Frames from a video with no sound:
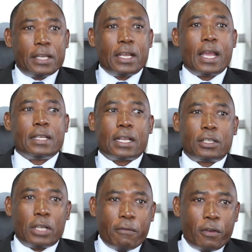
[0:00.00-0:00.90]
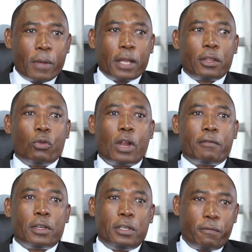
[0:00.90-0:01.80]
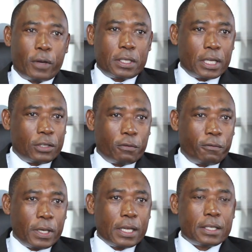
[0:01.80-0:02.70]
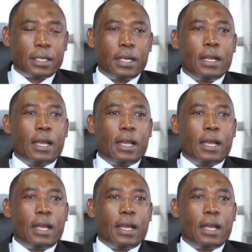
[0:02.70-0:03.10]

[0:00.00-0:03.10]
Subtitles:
idea is that every month you have a different set of figures